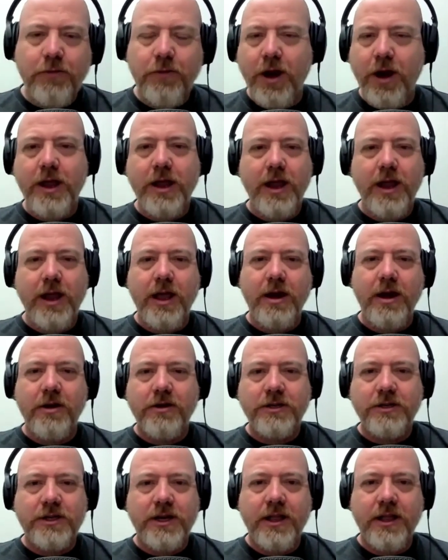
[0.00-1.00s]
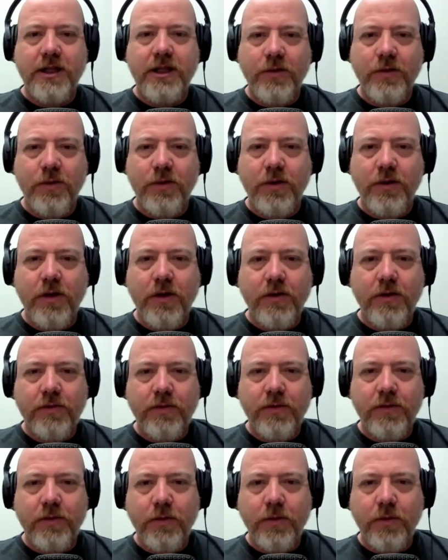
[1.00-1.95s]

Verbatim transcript: right and understand that we're all